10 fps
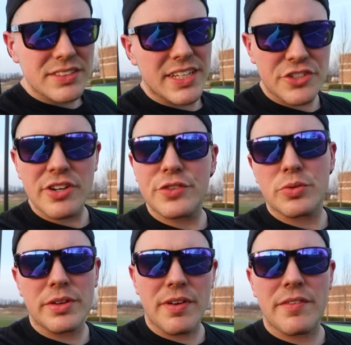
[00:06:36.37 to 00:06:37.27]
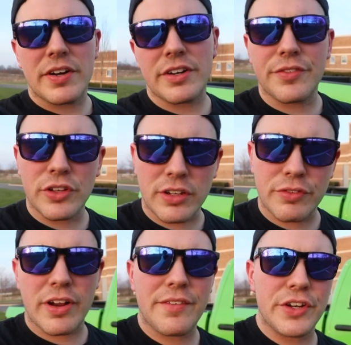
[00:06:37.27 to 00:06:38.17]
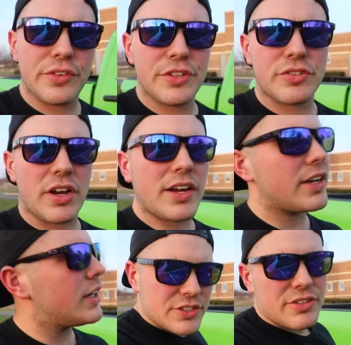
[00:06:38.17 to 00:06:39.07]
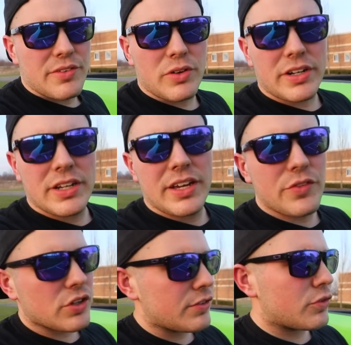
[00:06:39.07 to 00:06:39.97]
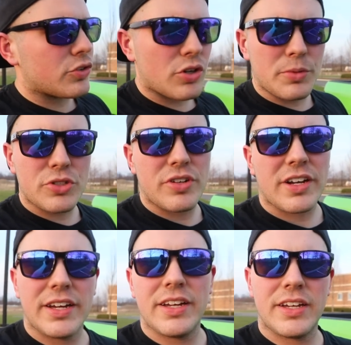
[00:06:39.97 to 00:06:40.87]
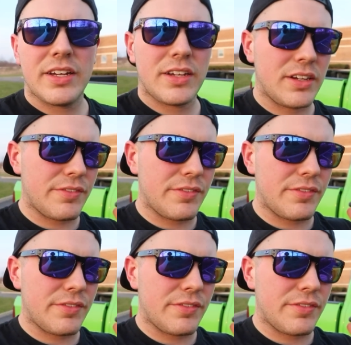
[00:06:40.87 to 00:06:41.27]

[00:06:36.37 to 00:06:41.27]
test drive a 2500 if you're looking for a heavy-duty truck. Test drive one. If you're looking for a normal truck, you know,